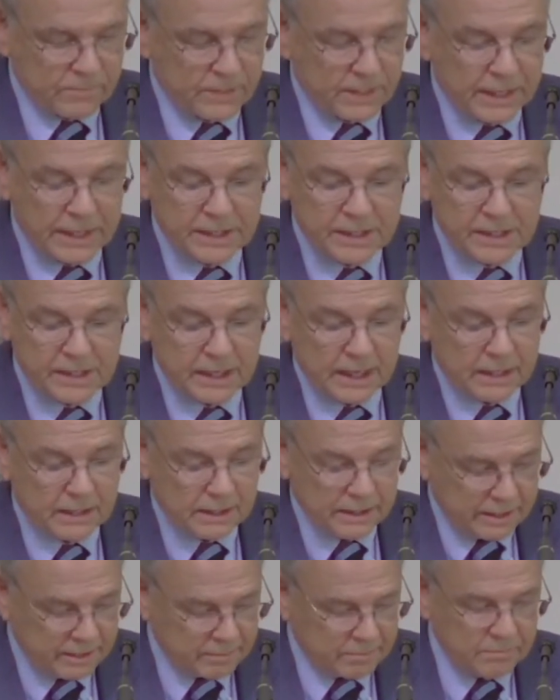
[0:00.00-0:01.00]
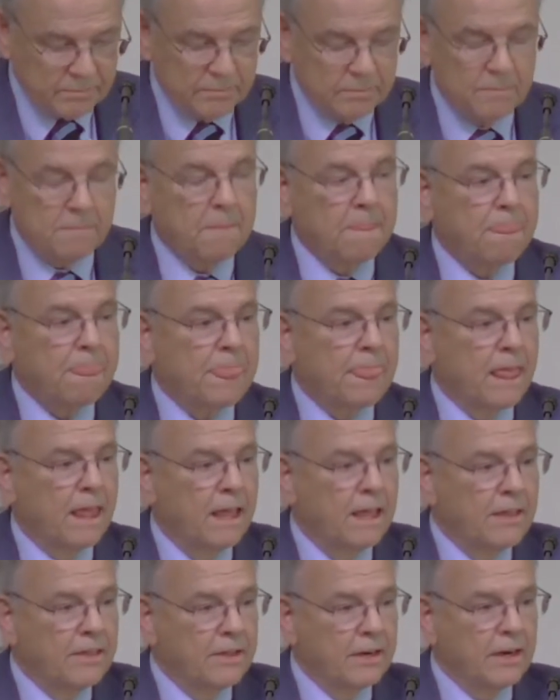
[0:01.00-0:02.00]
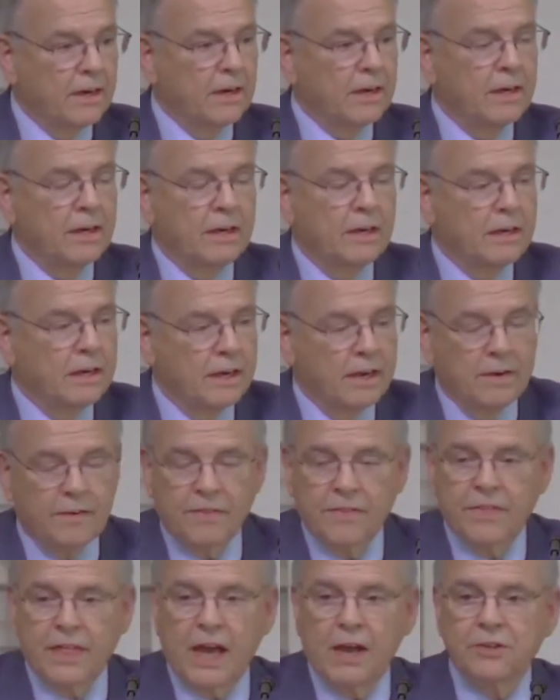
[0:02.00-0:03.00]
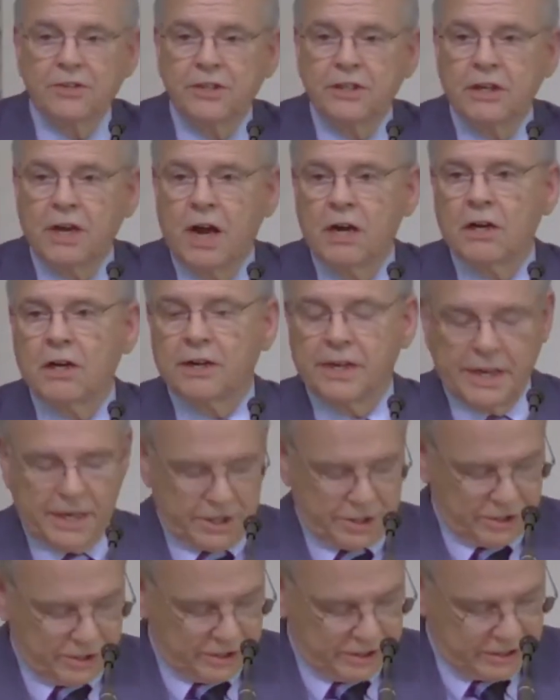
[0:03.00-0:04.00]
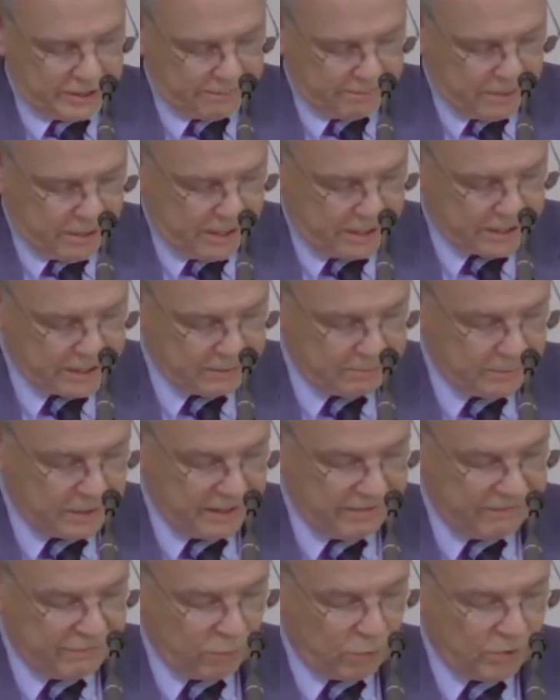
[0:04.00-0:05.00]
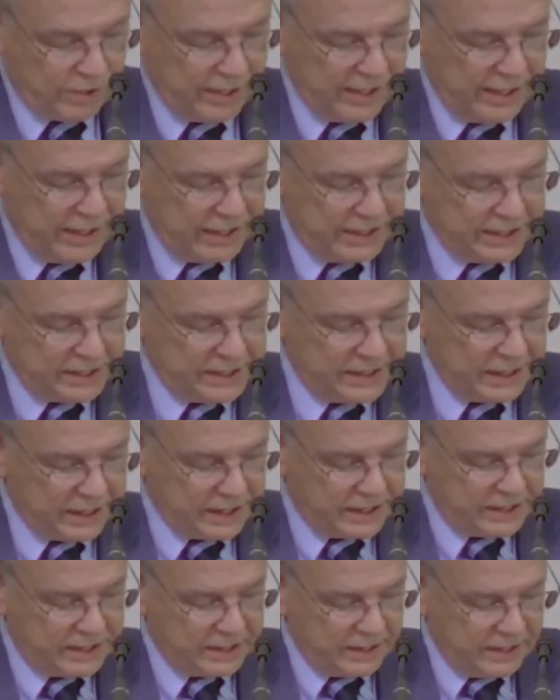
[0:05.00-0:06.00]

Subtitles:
Incidentally, there are out of 1,000 congregations, approximately 46